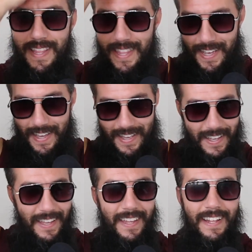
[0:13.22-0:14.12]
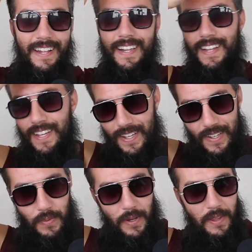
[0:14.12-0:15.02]
motha.
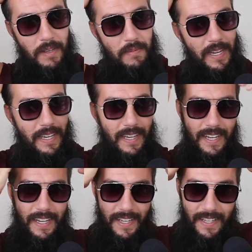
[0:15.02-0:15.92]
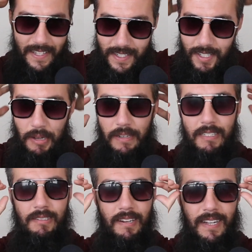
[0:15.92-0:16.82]
What do you think of my Tony
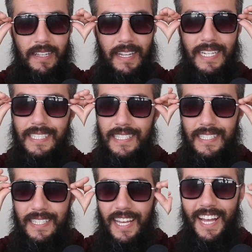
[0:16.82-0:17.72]
Stark glasses?